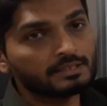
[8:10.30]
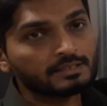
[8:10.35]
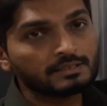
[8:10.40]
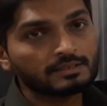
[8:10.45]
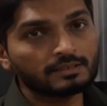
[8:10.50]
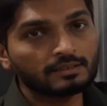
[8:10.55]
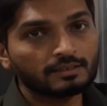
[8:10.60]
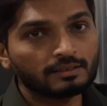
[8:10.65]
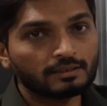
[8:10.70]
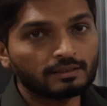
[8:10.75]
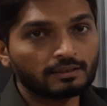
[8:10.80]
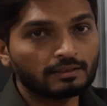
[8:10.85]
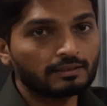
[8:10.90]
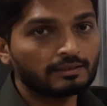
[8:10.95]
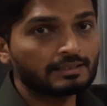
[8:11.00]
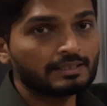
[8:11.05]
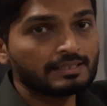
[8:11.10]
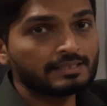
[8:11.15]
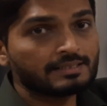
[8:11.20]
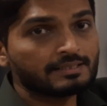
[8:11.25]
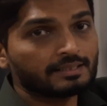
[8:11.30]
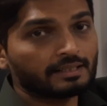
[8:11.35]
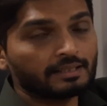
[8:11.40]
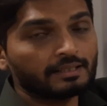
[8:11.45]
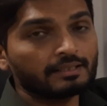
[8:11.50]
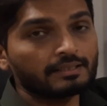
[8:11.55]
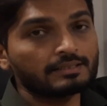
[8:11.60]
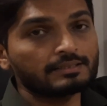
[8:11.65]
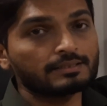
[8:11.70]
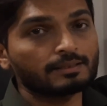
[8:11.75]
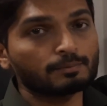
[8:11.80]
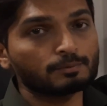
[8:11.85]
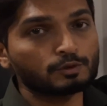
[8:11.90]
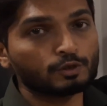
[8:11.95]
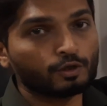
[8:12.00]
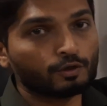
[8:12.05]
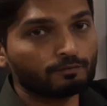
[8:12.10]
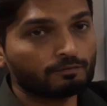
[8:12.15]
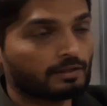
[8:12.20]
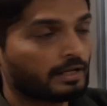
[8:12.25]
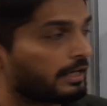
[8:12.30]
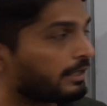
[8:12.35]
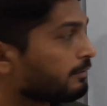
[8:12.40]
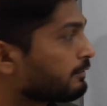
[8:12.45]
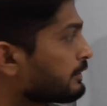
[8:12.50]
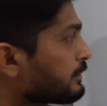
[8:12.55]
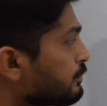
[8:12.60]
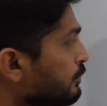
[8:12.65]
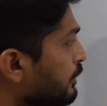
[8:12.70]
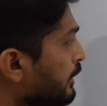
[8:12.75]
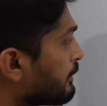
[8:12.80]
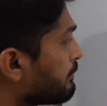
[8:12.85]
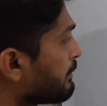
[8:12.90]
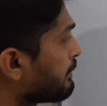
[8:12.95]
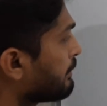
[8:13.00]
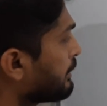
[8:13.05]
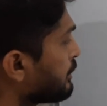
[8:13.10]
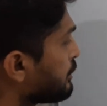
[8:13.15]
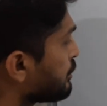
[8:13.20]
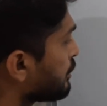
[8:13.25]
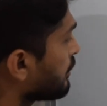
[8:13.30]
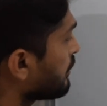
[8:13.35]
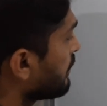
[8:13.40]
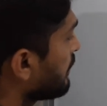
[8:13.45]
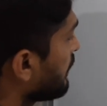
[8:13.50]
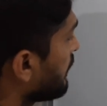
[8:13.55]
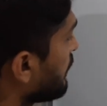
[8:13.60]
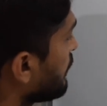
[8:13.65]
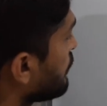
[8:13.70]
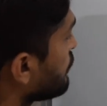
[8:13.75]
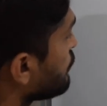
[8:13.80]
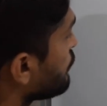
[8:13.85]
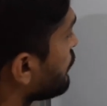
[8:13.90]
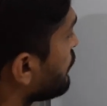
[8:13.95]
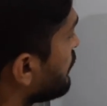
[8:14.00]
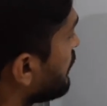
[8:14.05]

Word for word: is, uh, this set is subset of that one. So let me mention. So